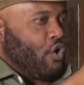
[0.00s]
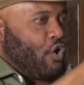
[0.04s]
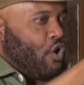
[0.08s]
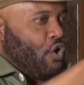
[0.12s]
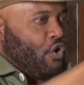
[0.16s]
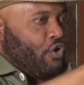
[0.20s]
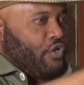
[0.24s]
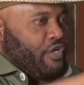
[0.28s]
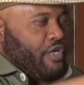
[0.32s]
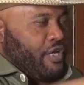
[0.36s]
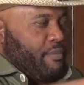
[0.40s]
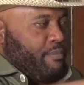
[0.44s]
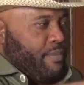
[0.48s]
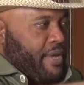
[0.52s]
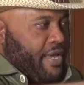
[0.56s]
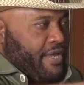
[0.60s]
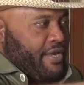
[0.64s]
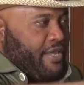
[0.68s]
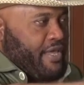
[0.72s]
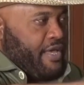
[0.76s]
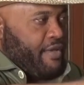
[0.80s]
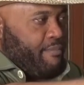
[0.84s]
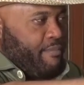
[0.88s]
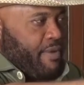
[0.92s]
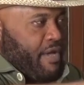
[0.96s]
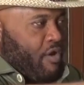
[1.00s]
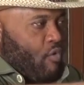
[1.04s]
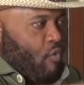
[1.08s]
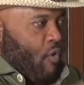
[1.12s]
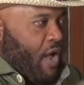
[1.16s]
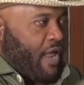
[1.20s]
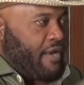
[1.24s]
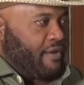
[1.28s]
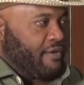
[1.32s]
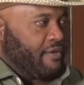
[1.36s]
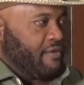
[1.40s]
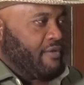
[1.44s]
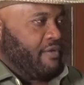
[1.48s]
on the May Day, May
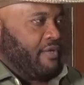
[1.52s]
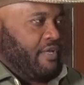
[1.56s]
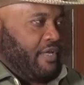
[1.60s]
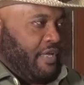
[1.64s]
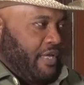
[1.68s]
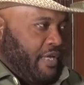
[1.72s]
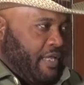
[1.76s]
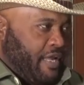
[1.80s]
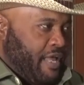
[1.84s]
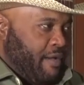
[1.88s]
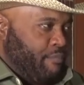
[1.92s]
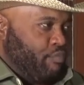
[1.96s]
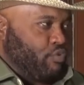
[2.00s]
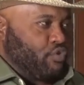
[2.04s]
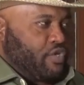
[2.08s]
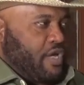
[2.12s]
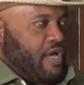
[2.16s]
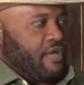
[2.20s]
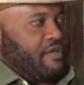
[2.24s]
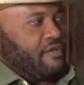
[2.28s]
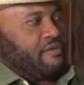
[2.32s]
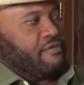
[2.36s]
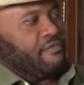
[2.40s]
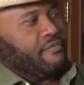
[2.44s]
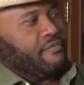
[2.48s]
1 in Abuja.